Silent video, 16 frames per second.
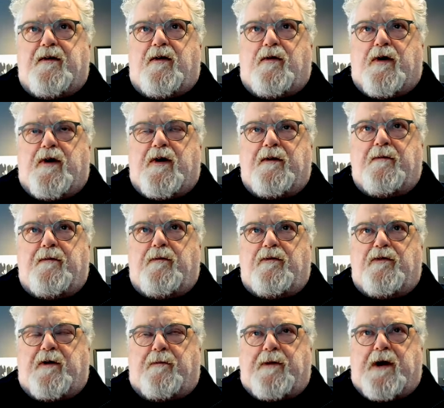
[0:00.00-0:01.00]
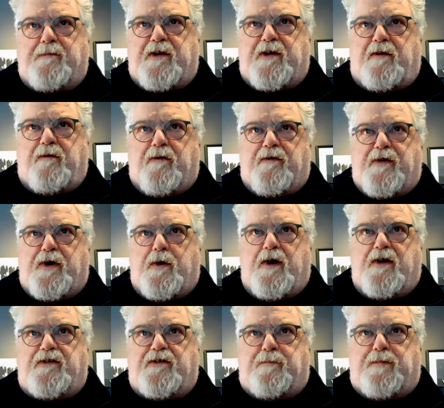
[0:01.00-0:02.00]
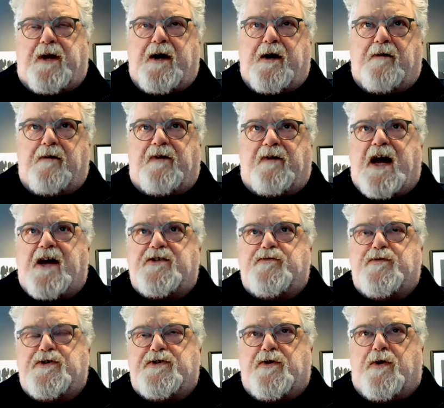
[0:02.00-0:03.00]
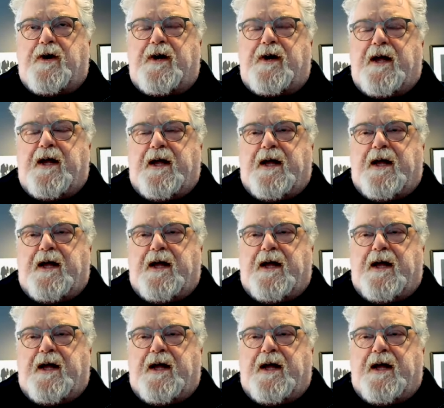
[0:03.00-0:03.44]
or sometimes they refer to it as supplier of last resort.